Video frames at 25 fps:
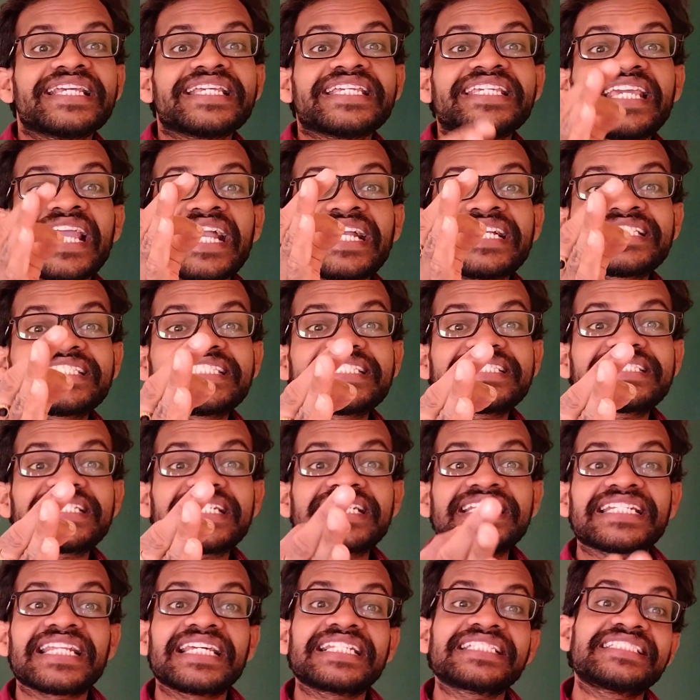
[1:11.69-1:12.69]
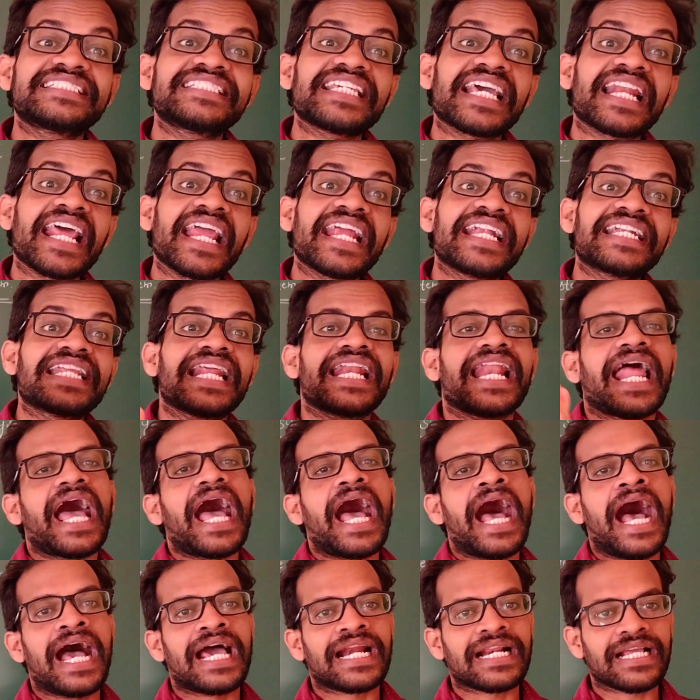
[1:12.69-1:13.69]
external genital
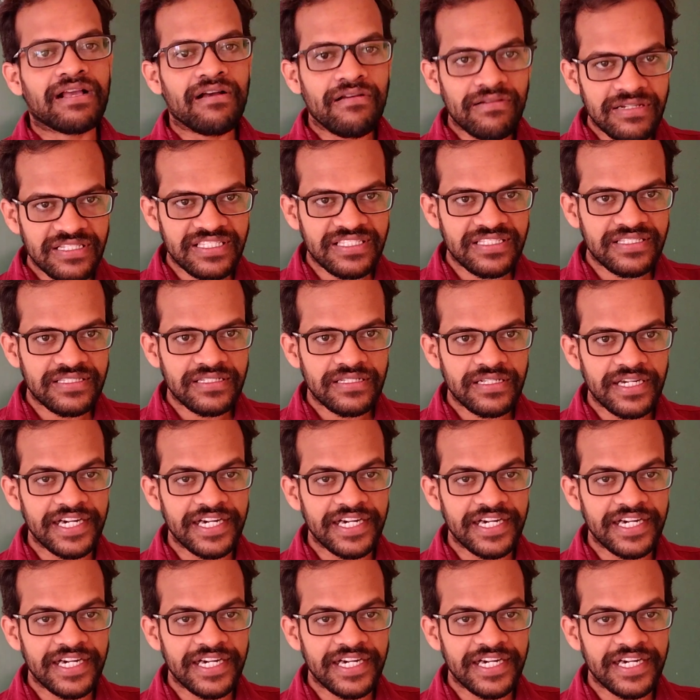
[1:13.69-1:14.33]
organs,